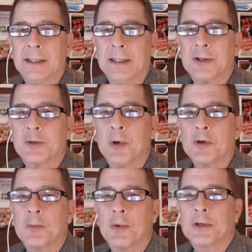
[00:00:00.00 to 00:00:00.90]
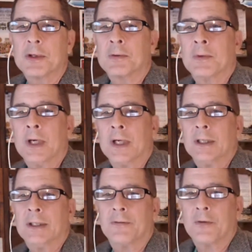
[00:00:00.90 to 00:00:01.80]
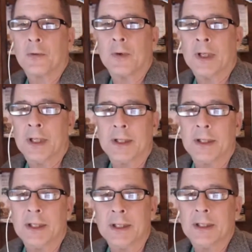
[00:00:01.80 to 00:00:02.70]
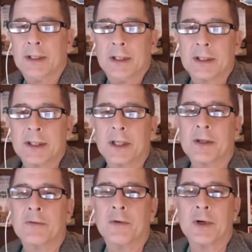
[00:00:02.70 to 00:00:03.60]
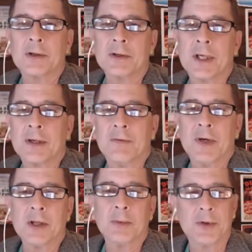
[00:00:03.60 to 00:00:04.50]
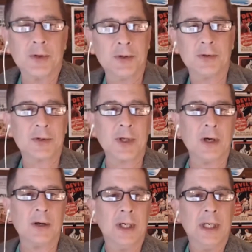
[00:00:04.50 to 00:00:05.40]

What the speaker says: spokesperson if or when that the executive director is not available to do so.